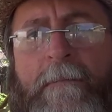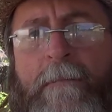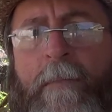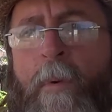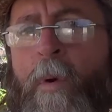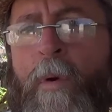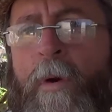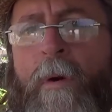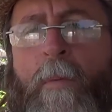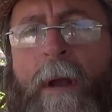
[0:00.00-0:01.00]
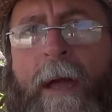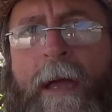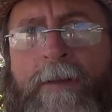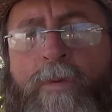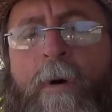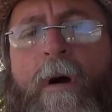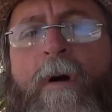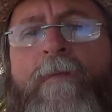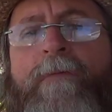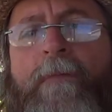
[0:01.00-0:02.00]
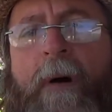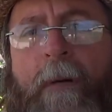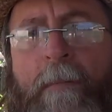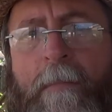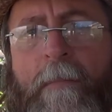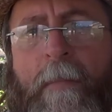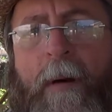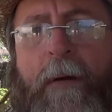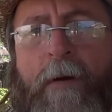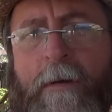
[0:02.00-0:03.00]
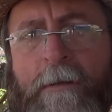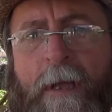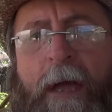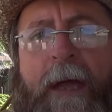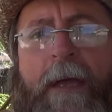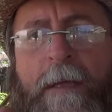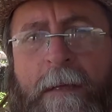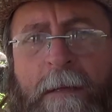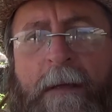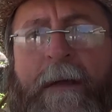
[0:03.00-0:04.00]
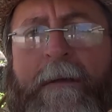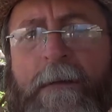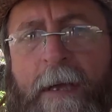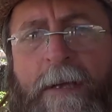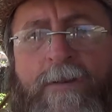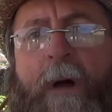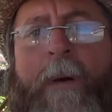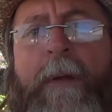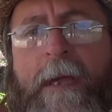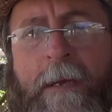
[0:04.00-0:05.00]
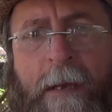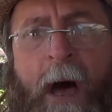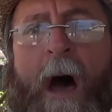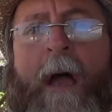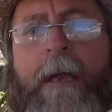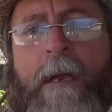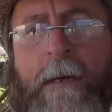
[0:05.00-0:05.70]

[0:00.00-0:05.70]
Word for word: More, when I had 12, my, my good day, days I would get 9.